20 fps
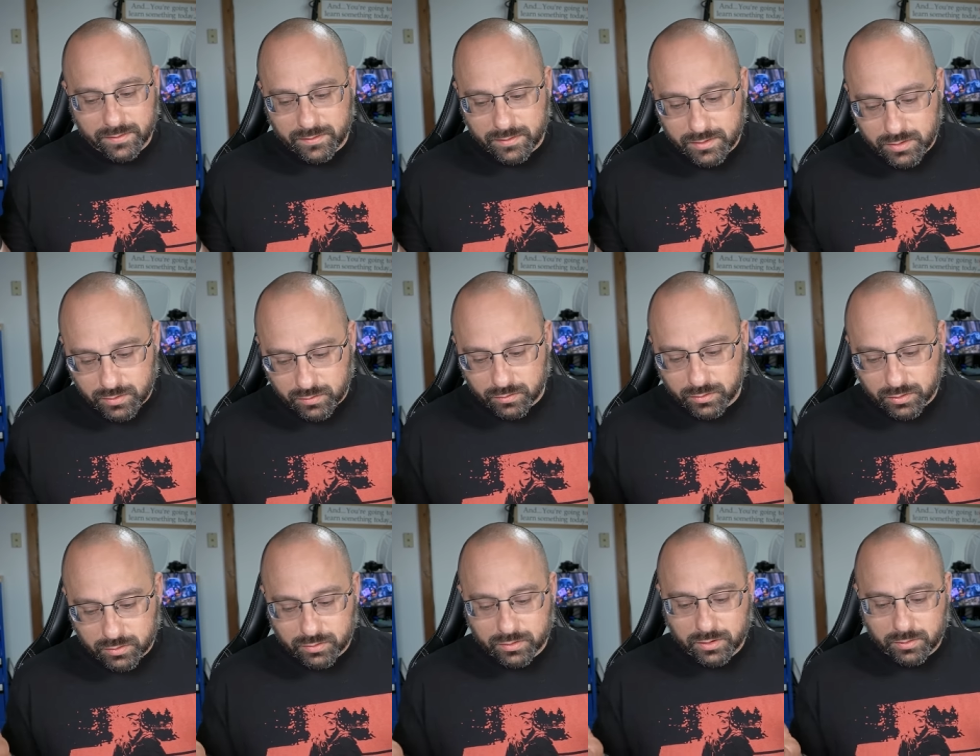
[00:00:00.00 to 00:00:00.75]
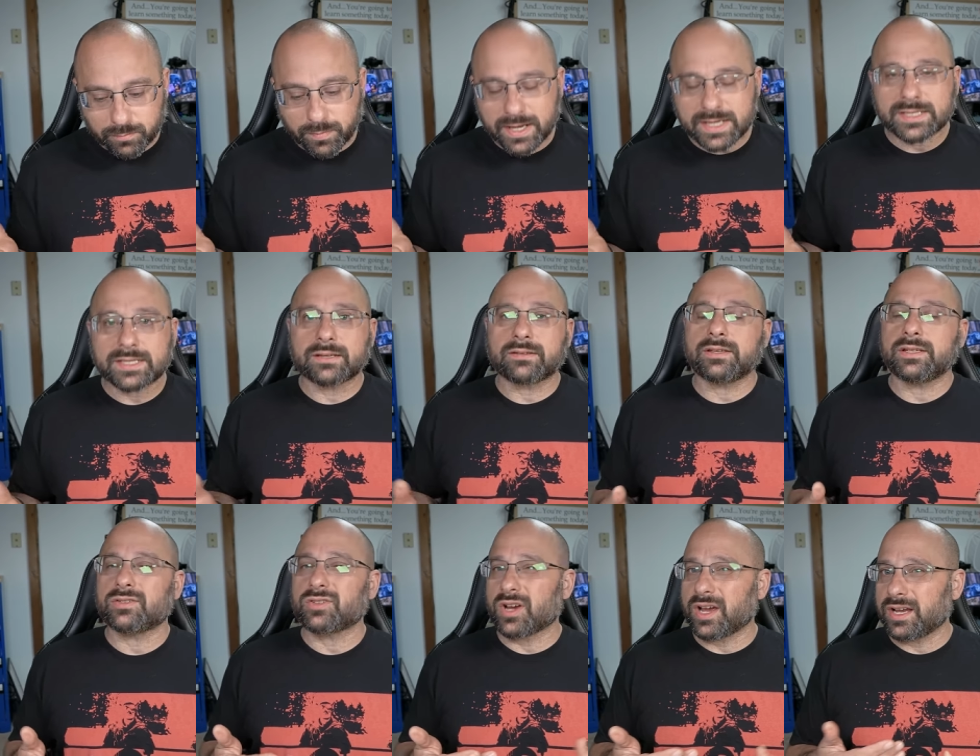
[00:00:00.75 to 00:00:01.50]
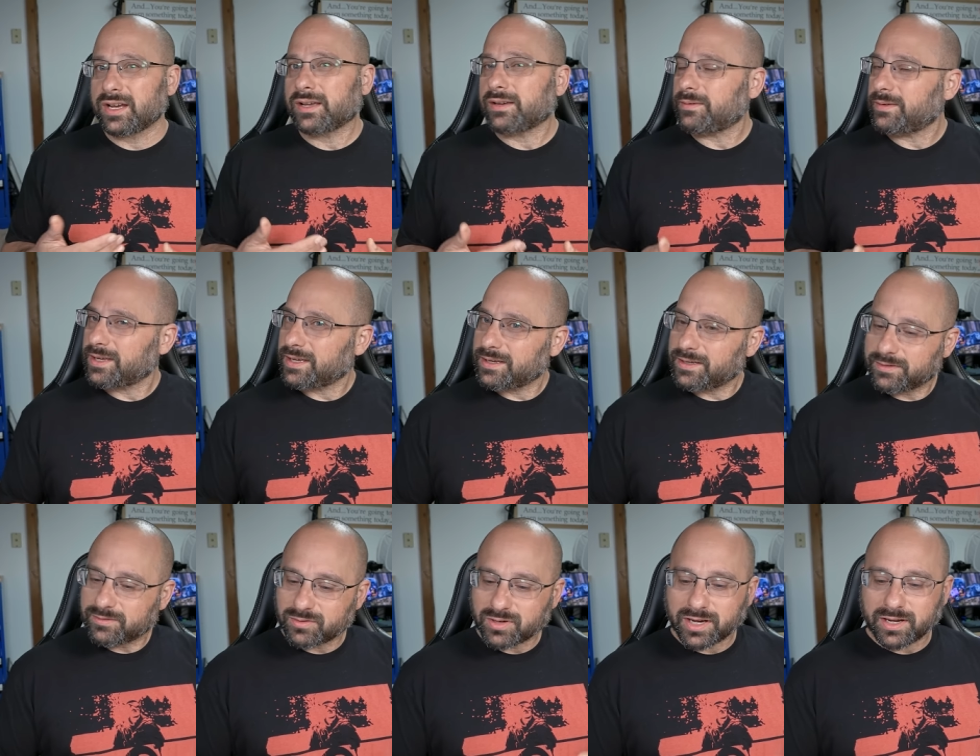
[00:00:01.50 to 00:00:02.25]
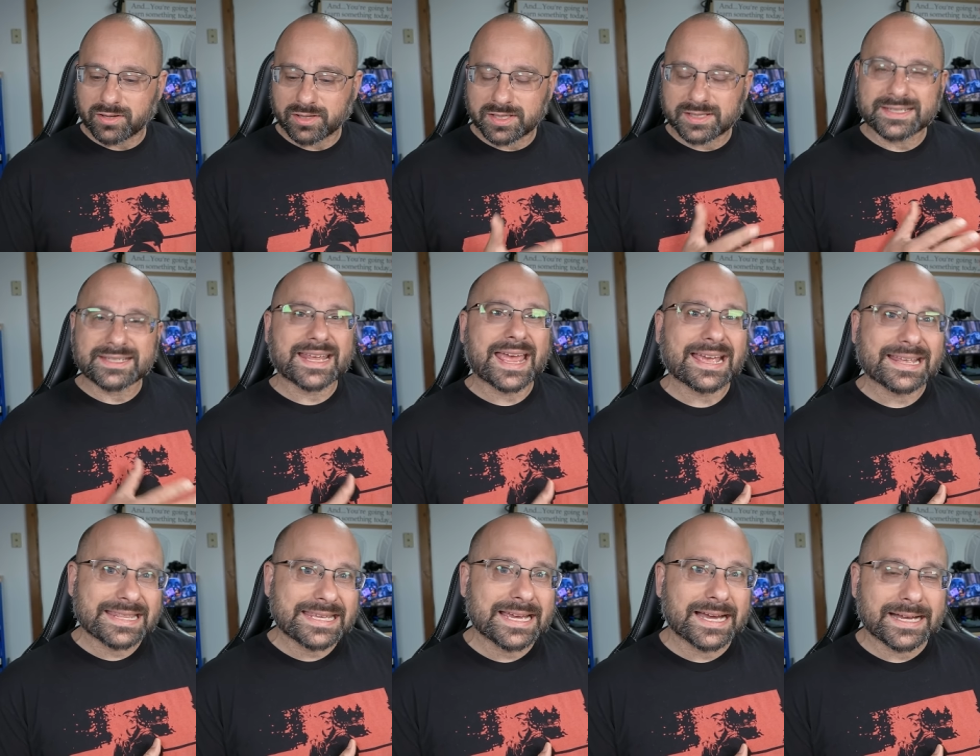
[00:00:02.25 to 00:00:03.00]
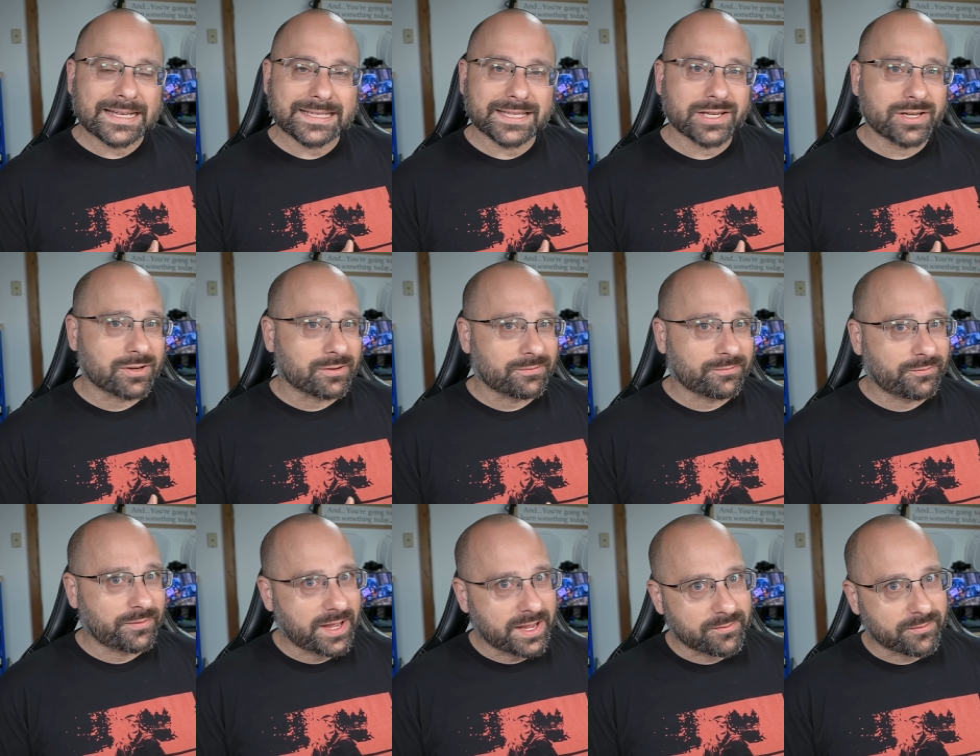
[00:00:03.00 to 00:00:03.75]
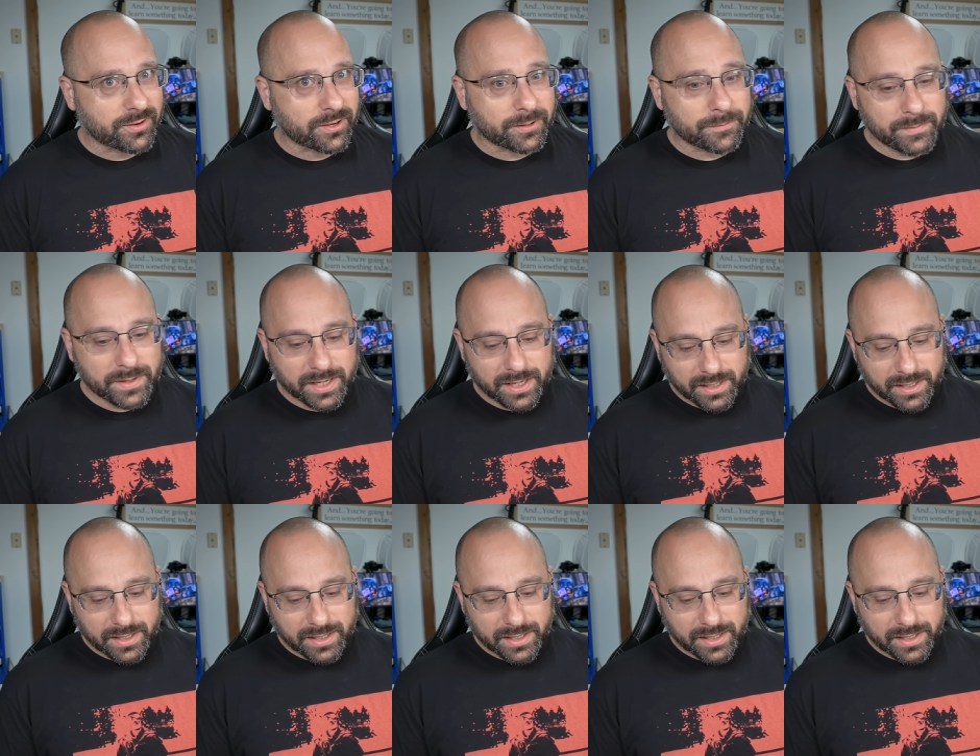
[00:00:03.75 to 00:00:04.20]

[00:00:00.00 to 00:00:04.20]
You, you, you're basically trying to, trying to stack the odds in your favor.